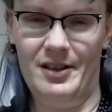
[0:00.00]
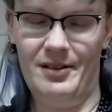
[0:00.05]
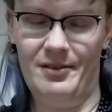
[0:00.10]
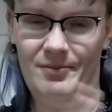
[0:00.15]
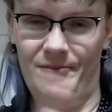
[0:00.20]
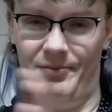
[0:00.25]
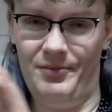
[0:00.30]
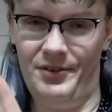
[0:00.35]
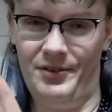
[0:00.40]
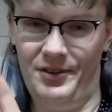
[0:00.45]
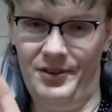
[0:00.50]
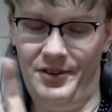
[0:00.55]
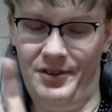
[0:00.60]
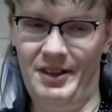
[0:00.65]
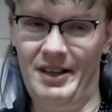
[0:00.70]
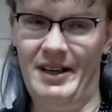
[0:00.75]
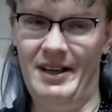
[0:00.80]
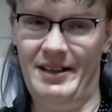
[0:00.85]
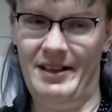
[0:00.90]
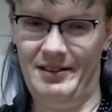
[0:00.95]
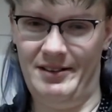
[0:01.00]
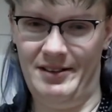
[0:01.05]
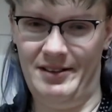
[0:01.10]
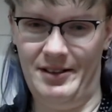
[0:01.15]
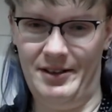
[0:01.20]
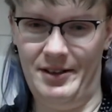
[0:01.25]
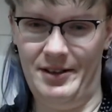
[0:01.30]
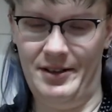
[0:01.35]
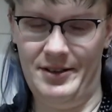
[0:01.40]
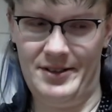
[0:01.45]
then
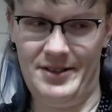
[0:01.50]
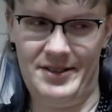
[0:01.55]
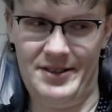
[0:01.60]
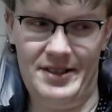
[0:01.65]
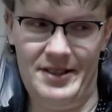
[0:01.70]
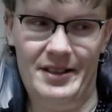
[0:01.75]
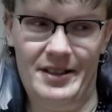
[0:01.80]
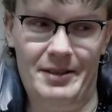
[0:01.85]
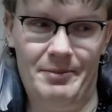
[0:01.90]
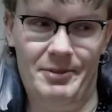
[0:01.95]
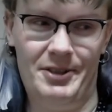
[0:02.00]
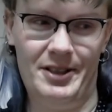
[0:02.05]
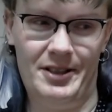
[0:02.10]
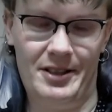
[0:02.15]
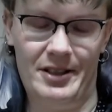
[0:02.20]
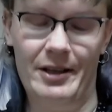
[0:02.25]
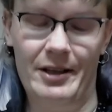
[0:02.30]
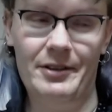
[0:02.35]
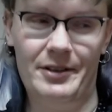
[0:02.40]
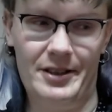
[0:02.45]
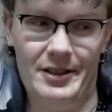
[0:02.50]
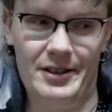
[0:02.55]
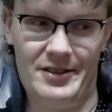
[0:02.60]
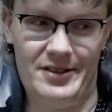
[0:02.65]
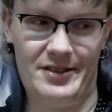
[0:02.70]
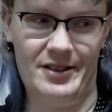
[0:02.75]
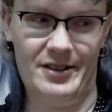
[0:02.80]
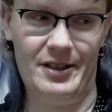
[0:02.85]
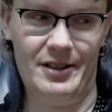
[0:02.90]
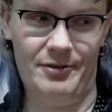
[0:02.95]
set up the context of